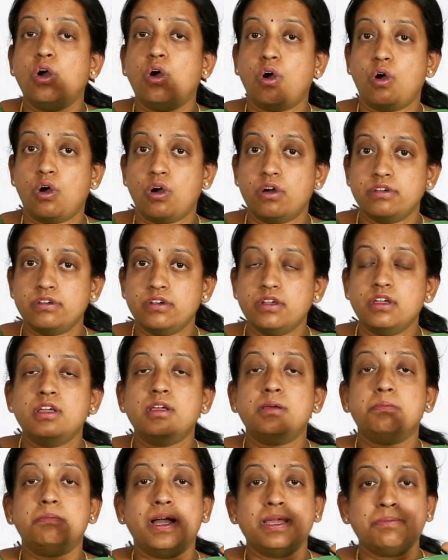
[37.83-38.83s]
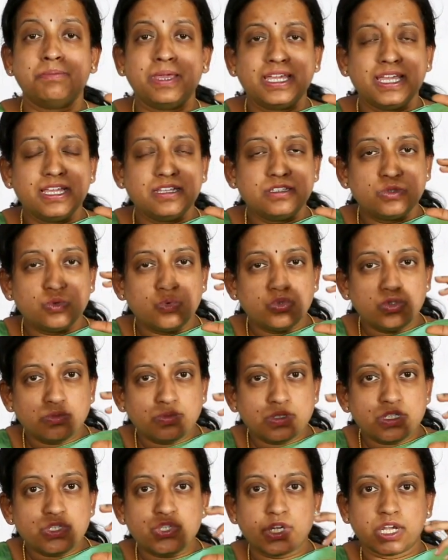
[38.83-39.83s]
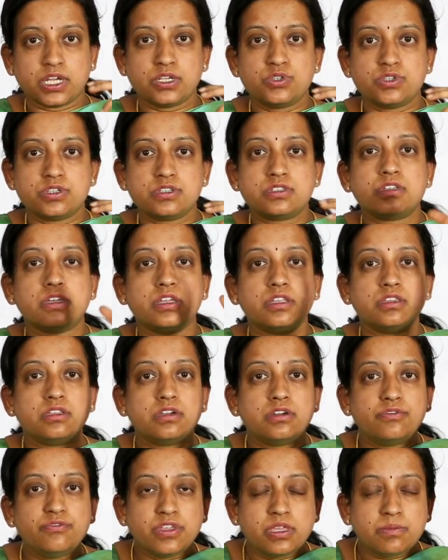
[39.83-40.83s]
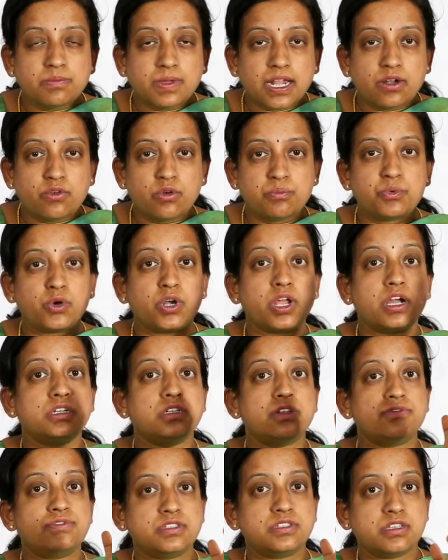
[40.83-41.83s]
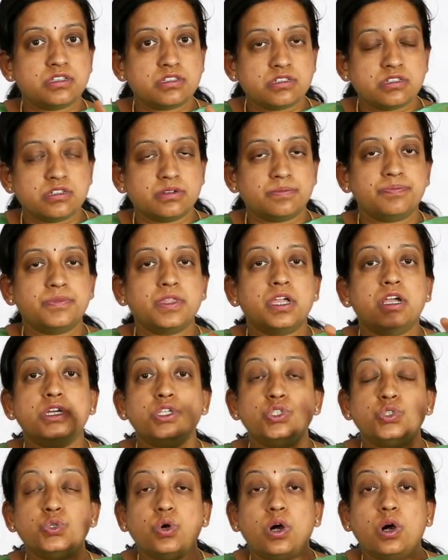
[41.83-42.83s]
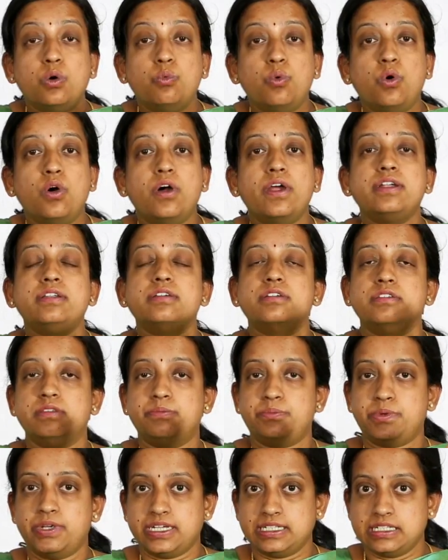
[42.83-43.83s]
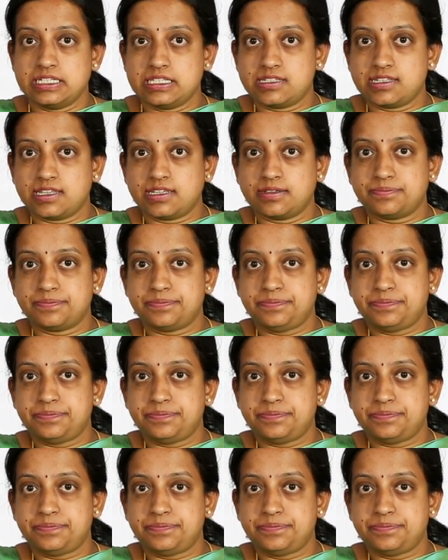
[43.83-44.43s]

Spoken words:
or by making suitable changes in the female reproductive system to avoid the pregnancy.